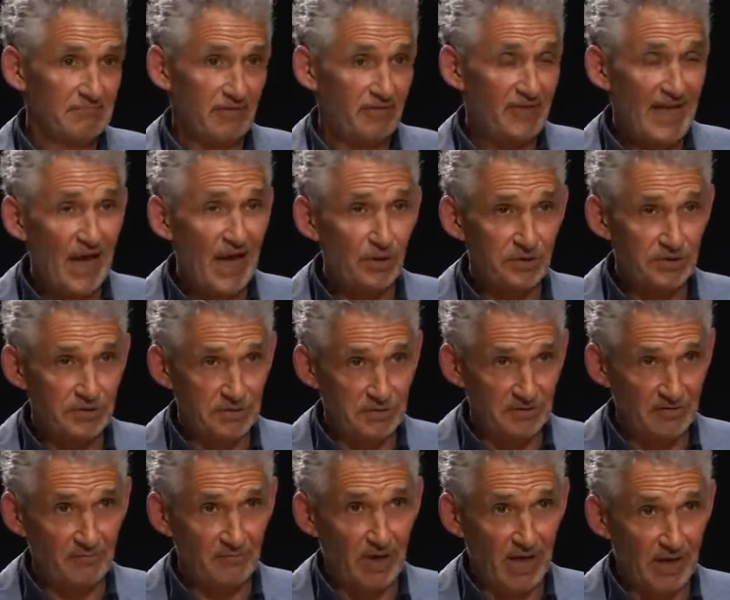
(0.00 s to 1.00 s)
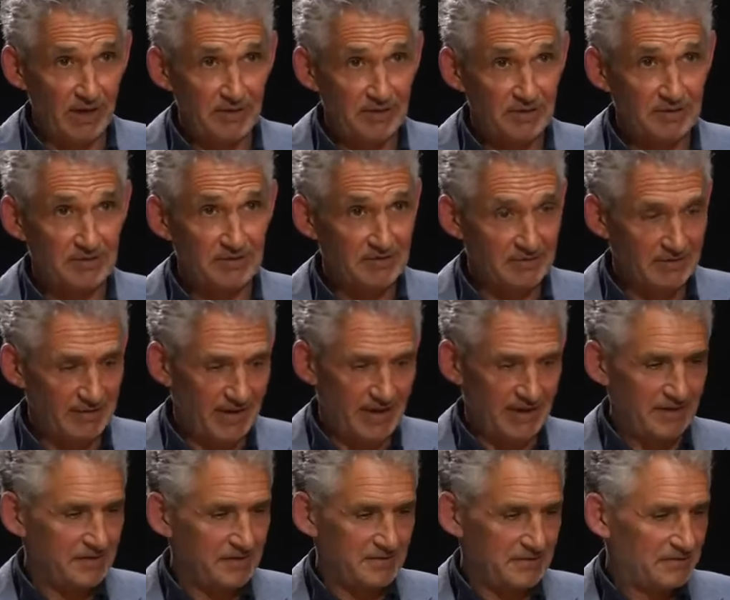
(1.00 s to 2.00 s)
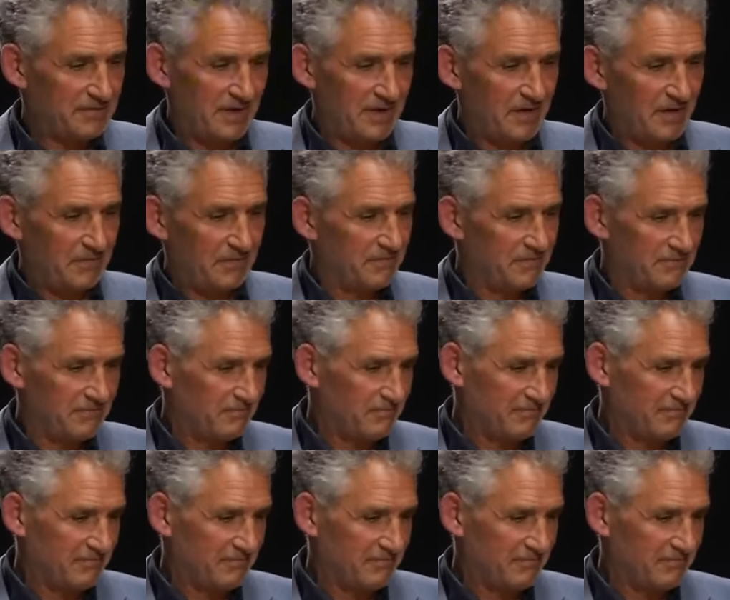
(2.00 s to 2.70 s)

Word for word: thousands of mice, and they don't